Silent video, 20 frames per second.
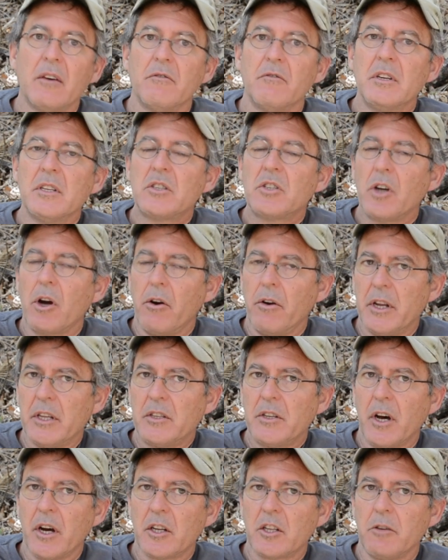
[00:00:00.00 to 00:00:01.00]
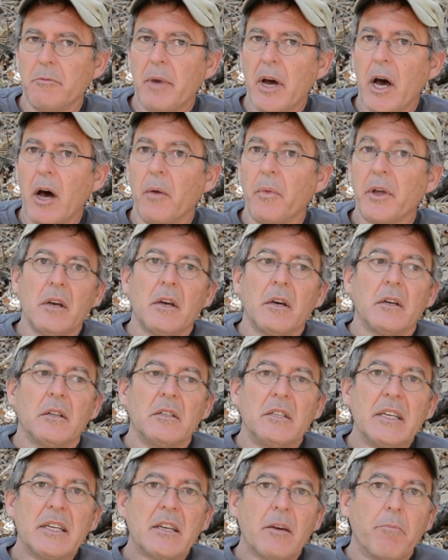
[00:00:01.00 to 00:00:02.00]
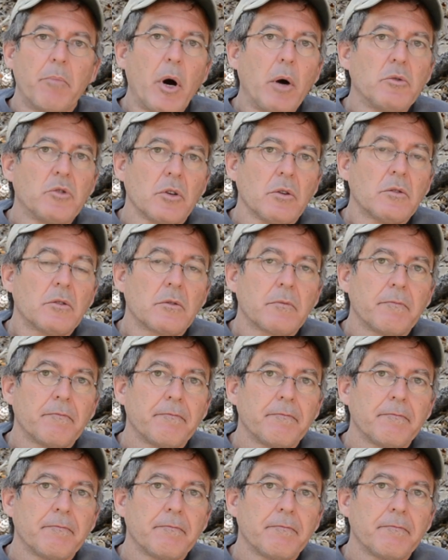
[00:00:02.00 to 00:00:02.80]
Vince already talked about decomposers.